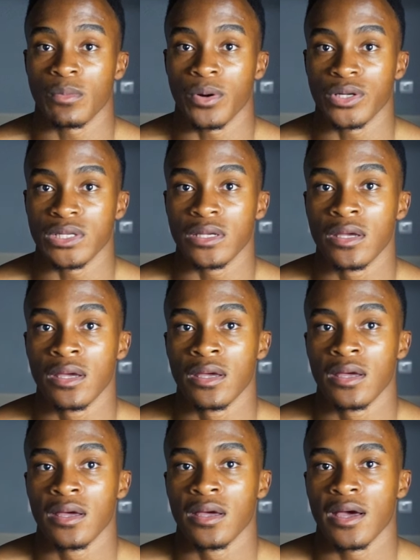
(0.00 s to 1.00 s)
your body.
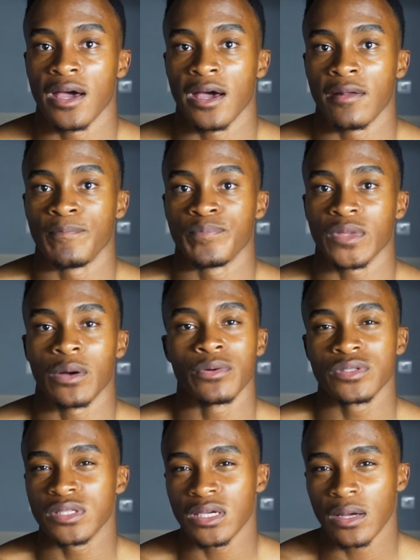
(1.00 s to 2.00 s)
And I
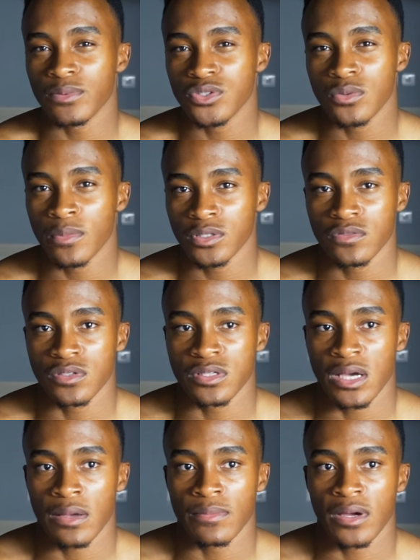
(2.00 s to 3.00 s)
won't take up too much of your
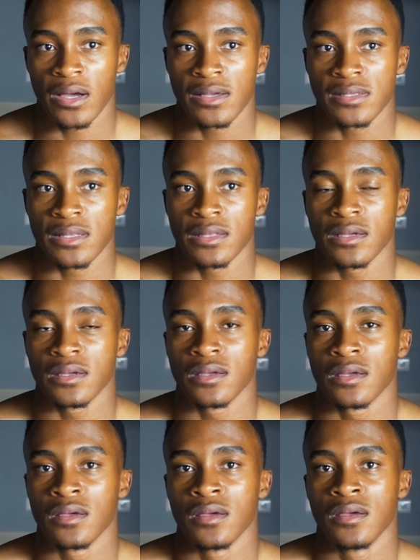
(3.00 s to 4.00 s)
time, guys. I think
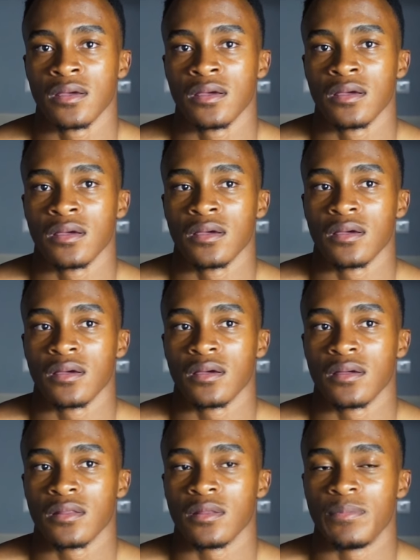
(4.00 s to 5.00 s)

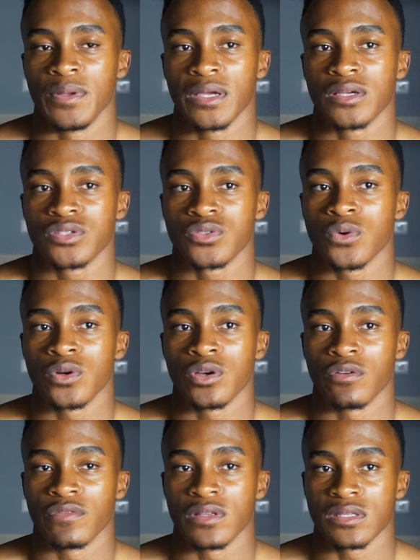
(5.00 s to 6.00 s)
the biggest story
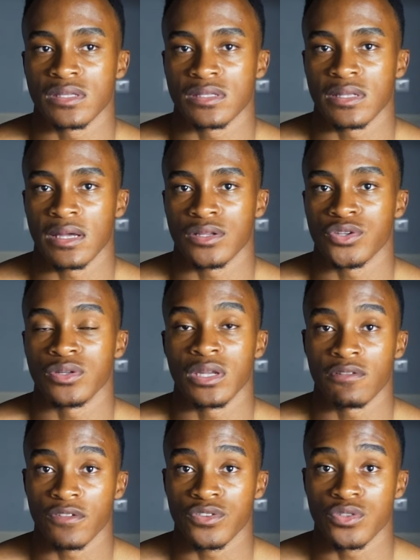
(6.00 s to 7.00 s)
of this is that you're
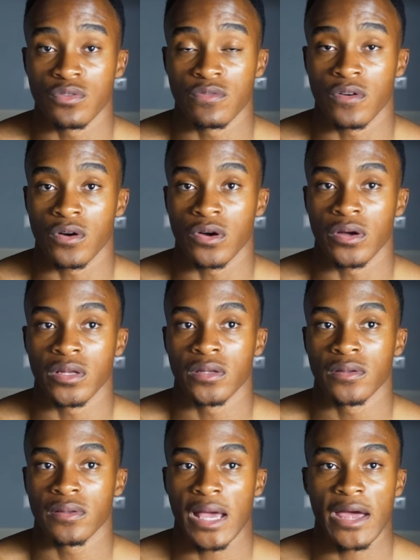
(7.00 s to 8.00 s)
never too far gone.
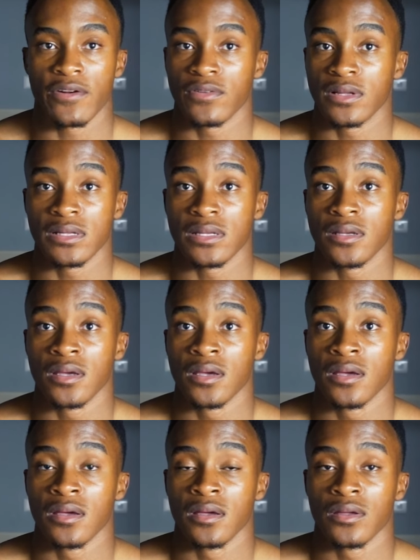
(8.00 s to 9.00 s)
I really
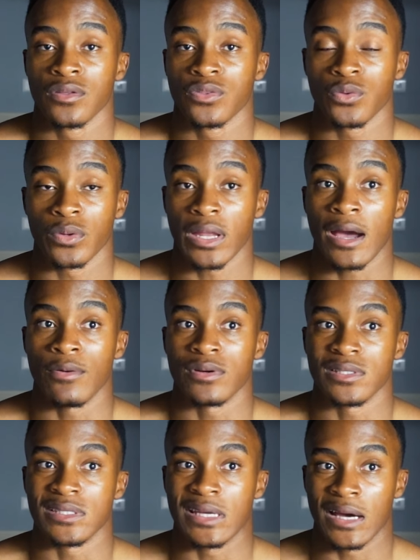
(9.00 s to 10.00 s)
thought I
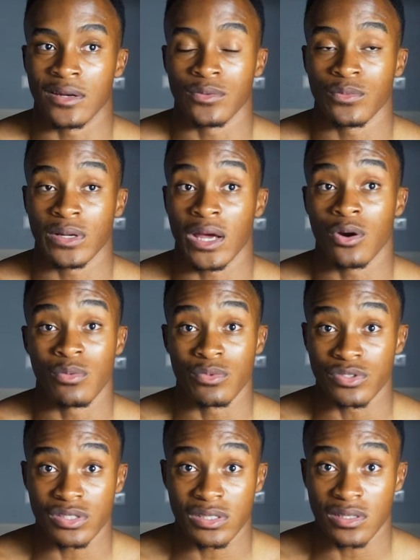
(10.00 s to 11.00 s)
was done when I
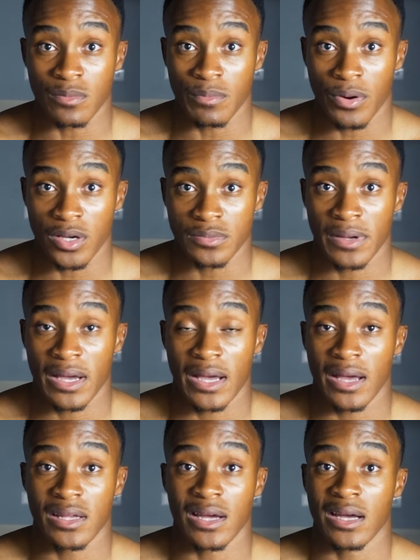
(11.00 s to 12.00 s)
almost didn't pass my
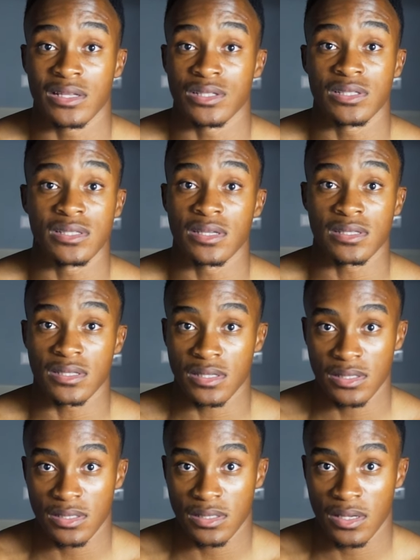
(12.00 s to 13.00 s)

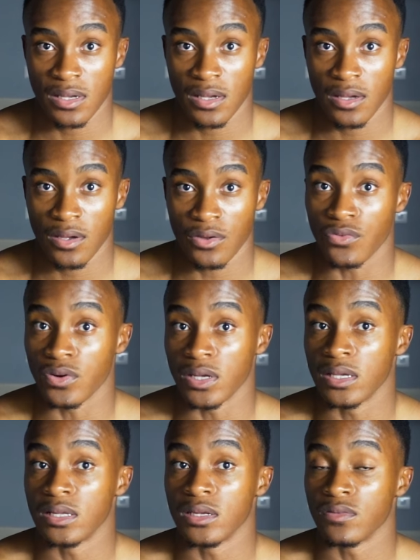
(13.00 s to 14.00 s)
IGCSEs.
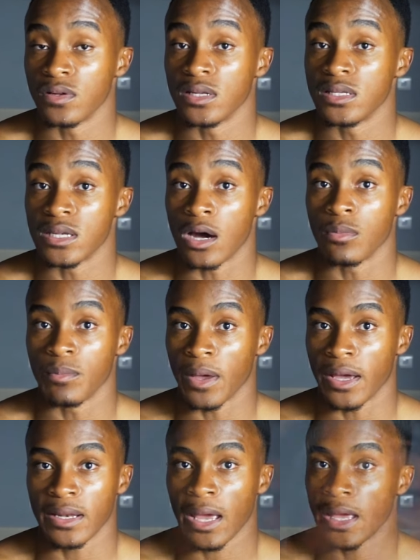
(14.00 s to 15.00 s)
Really, really down bad.